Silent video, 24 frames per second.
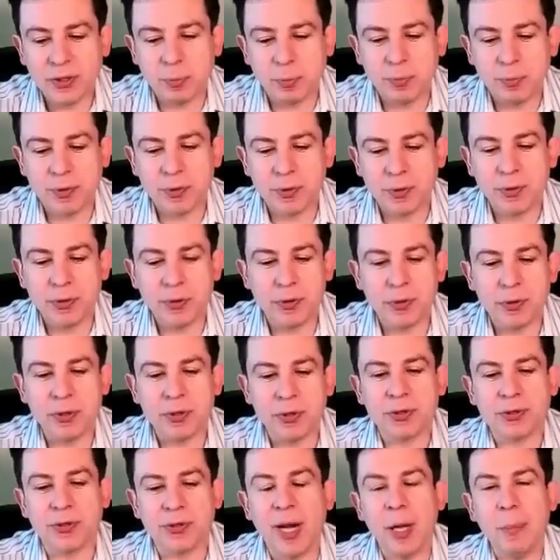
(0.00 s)
to, to
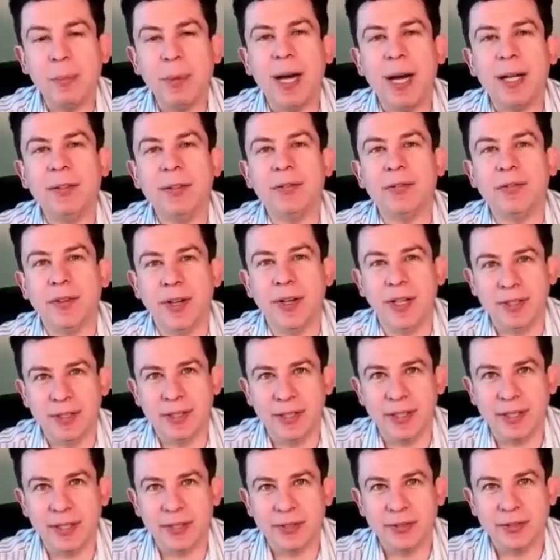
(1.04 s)
describe
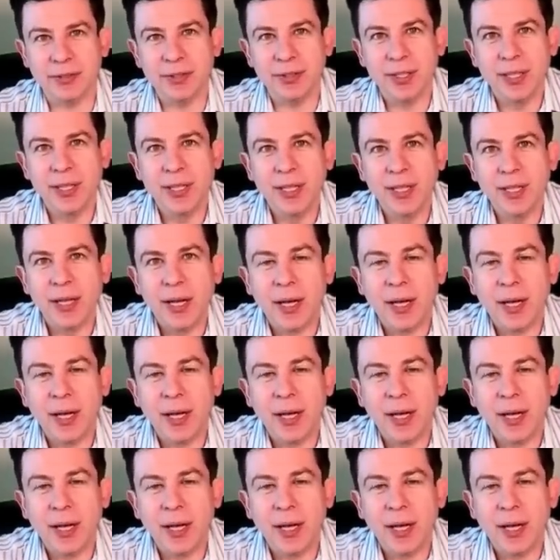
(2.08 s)
unfriendliness mm.